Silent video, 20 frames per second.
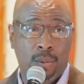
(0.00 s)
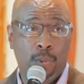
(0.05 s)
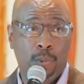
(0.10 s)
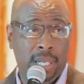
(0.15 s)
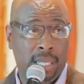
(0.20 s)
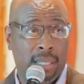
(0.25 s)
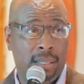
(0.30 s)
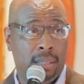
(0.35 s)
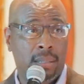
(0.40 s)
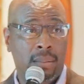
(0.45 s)
do
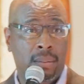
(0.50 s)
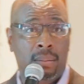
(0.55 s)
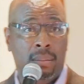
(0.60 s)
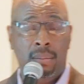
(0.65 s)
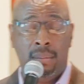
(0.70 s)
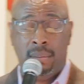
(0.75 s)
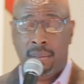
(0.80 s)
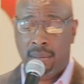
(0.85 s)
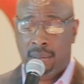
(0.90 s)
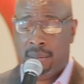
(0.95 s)
we do
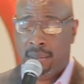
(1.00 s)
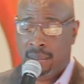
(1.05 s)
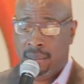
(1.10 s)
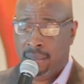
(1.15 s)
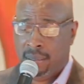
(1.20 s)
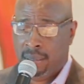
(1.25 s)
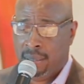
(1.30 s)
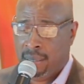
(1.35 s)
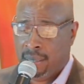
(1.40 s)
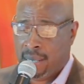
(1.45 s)

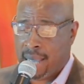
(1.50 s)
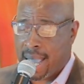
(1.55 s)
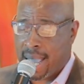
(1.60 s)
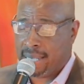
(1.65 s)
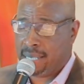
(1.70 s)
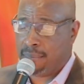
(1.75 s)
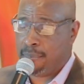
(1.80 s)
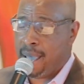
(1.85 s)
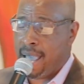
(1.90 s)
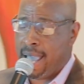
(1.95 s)

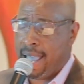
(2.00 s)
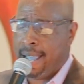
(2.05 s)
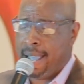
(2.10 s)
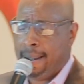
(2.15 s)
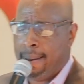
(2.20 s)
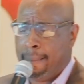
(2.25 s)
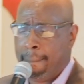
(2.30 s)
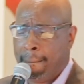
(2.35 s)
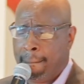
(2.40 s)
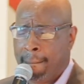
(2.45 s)
as
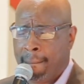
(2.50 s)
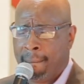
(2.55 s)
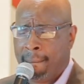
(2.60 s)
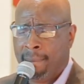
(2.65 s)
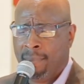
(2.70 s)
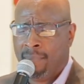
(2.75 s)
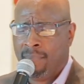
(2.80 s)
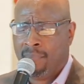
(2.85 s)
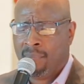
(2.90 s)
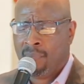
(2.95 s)
man?
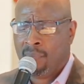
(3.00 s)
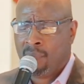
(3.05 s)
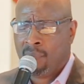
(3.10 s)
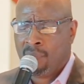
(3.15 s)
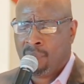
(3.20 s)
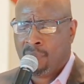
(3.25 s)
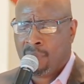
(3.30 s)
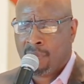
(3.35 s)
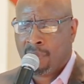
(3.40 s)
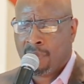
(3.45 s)

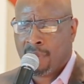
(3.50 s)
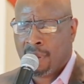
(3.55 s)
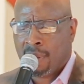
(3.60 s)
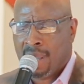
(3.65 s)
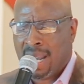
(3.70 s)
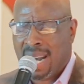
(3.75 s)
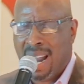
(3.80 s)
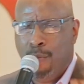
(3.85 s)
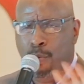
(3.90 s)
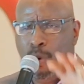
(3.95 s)

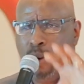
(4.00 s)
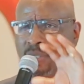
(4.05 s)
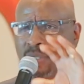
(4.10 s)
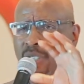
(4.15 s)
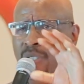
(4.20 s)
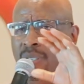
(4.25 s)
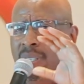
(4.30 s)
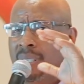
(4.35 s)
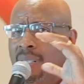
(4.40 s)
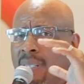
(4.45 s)
And I
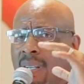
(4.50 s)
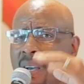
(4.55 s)
want you to